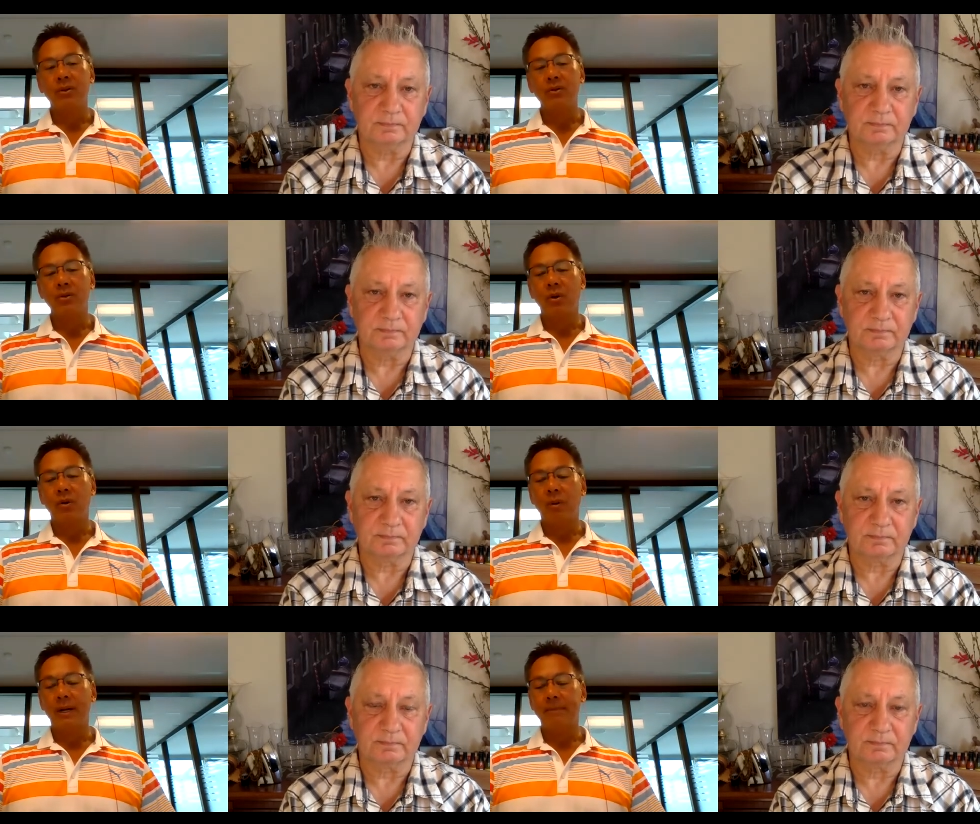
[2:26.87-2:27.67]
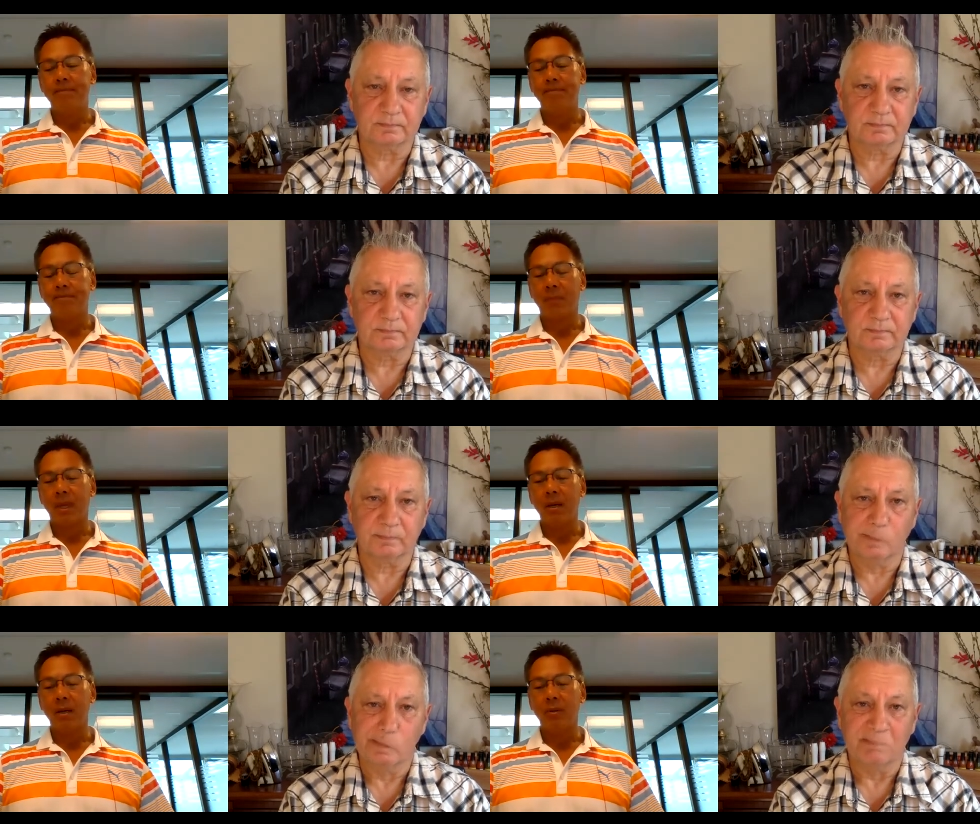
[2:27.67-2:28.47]
Speaker 1: So um,
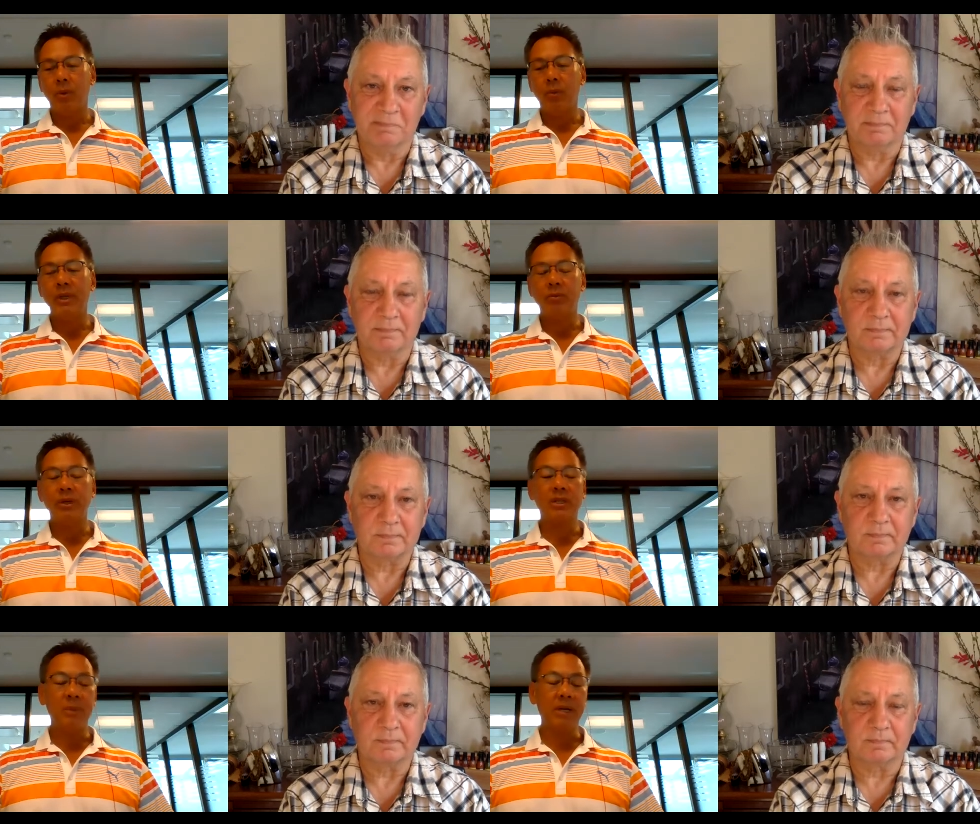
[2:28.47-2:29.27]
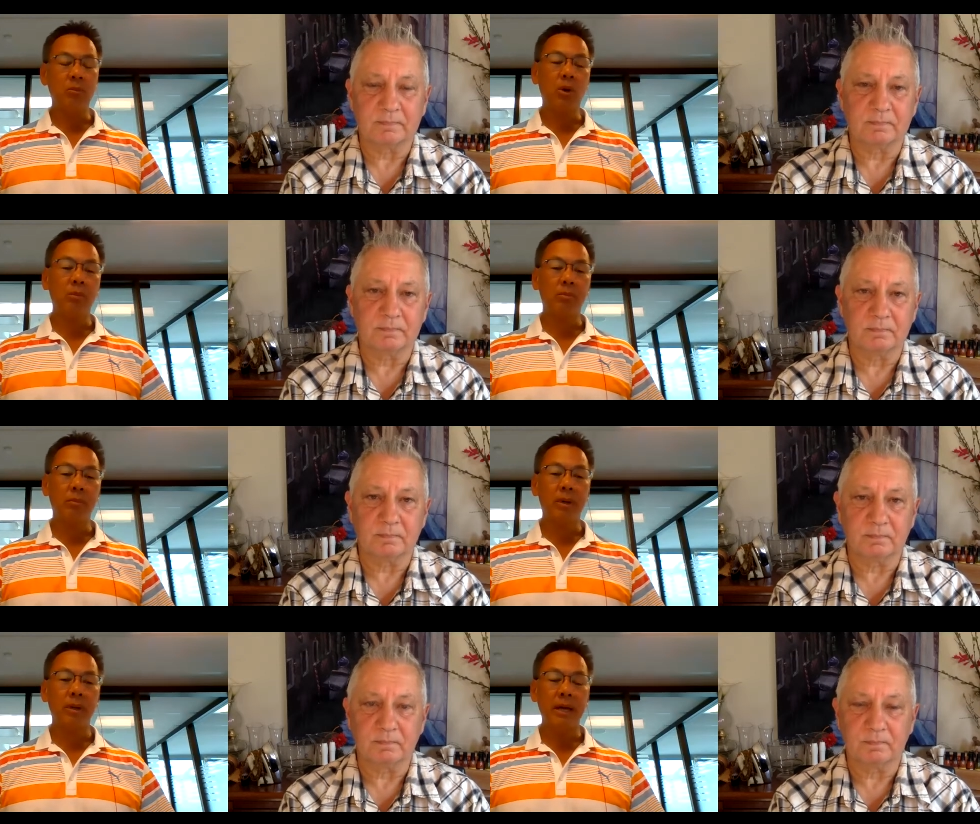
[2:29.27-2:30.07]
uh, we, we expect more
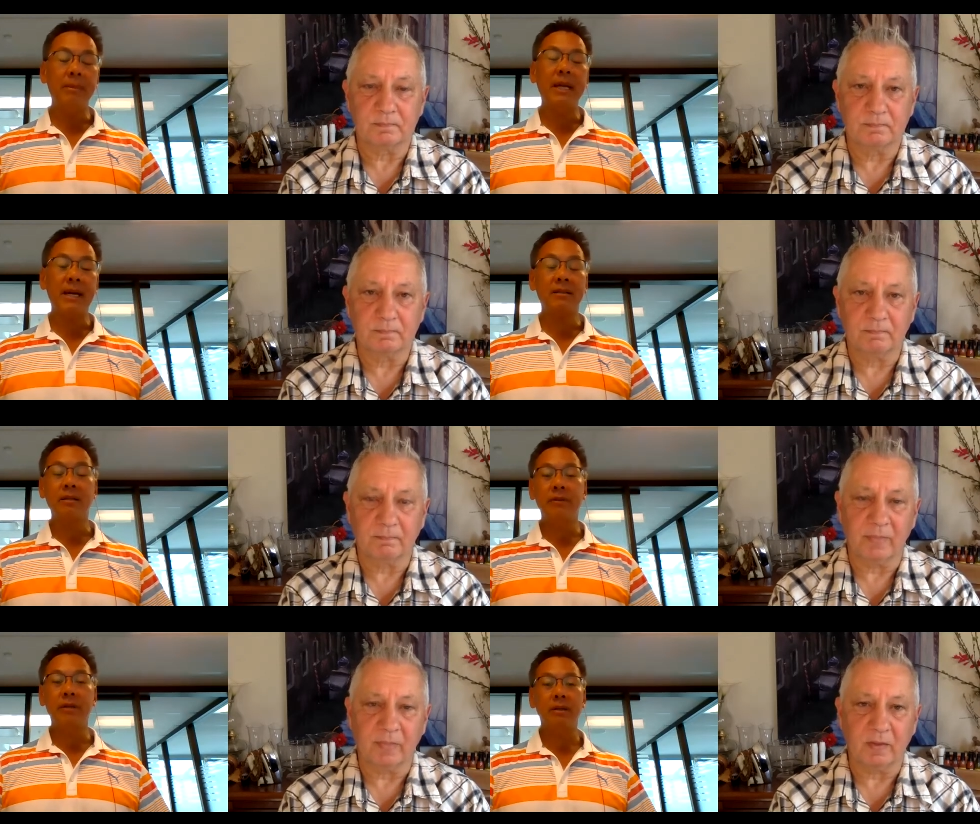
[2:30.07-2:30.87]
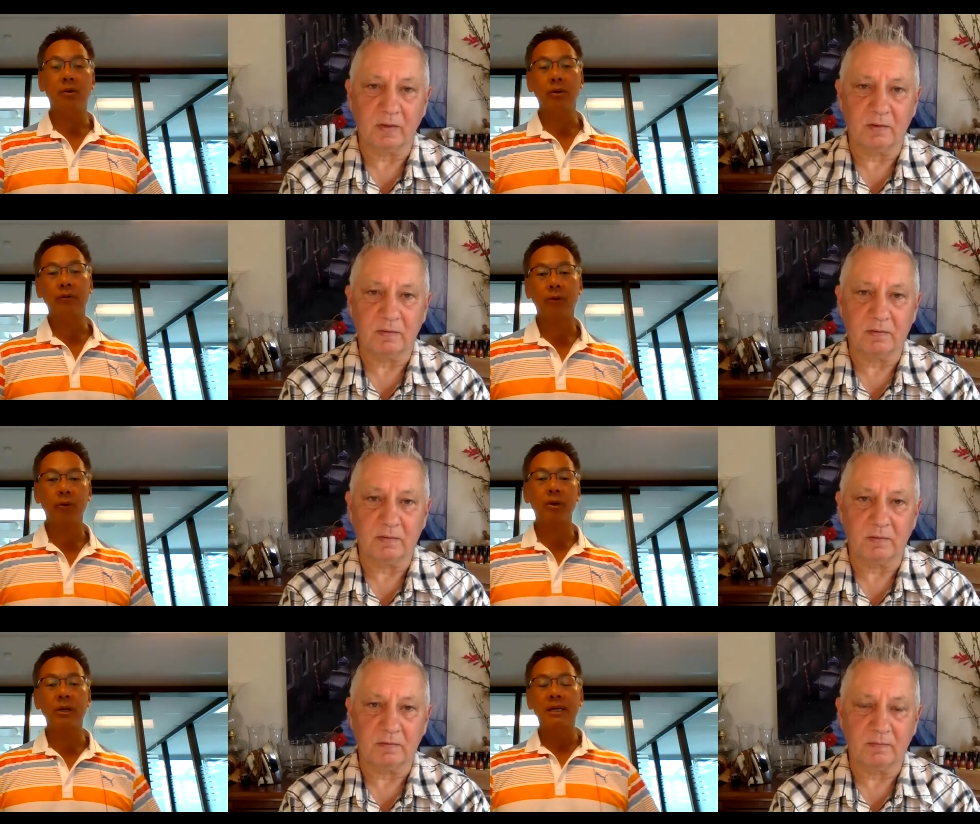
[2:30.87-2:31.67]
uh, M&A activity going
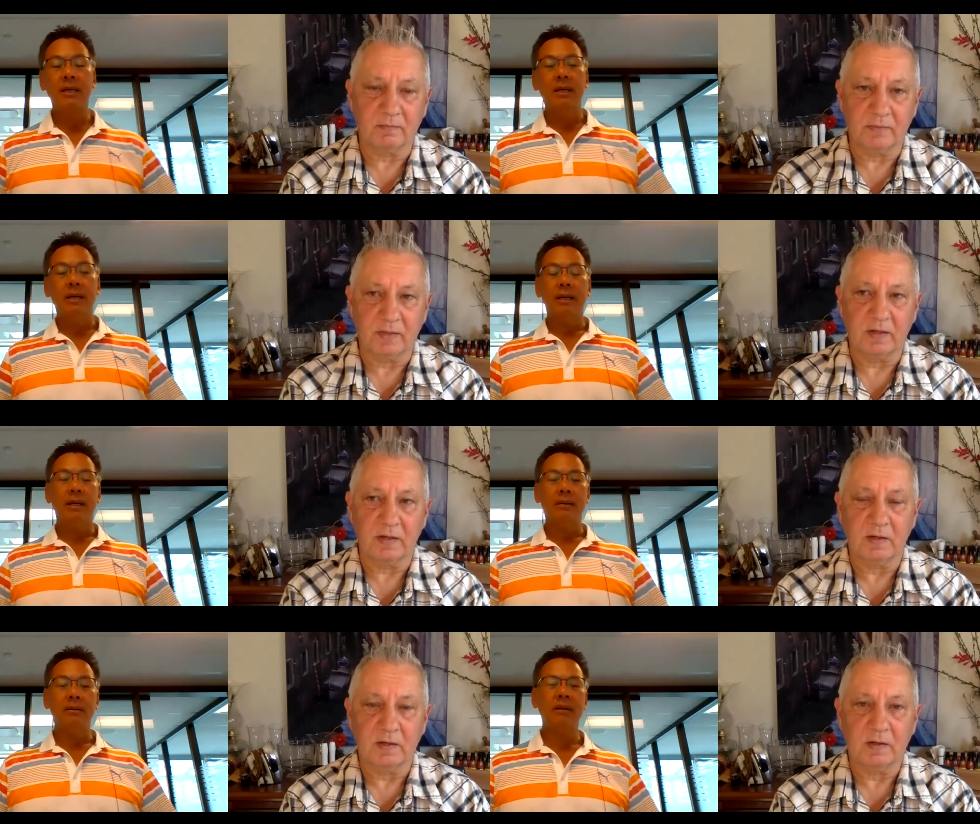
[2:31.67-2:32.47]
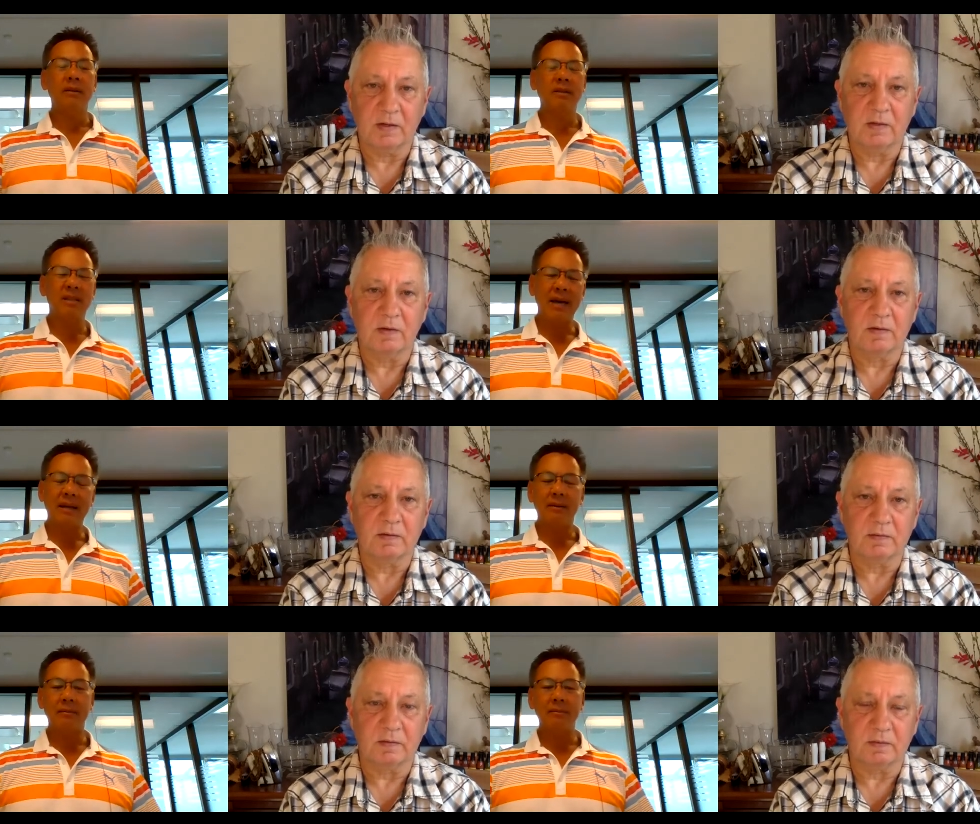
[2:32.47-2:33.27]
forward. Uh, nothing to that